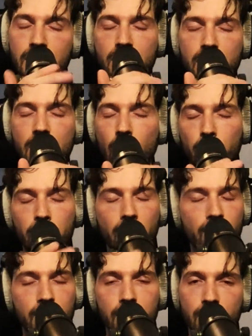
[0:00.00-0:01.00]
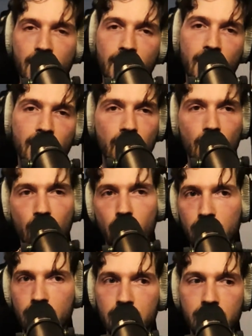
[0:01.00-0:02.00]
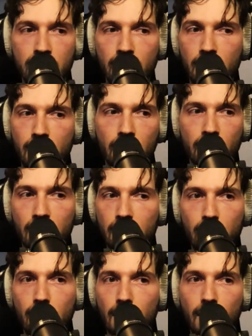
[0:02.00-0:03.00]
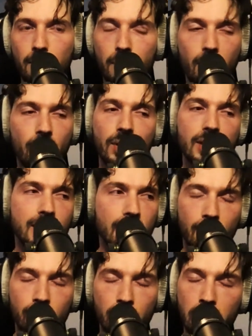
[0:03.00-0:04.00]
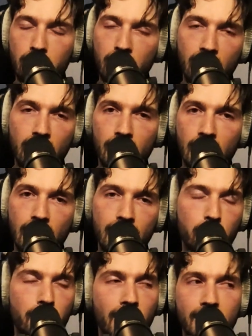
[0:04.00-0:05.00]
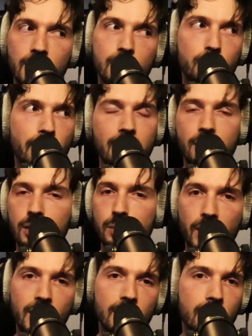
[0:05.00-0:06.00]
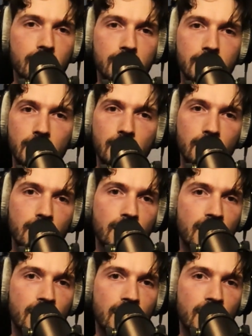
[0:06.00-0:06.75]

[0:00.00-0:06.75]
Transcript: don't be frustrated. No one's a perfect singer from the beginning. Like, practice, and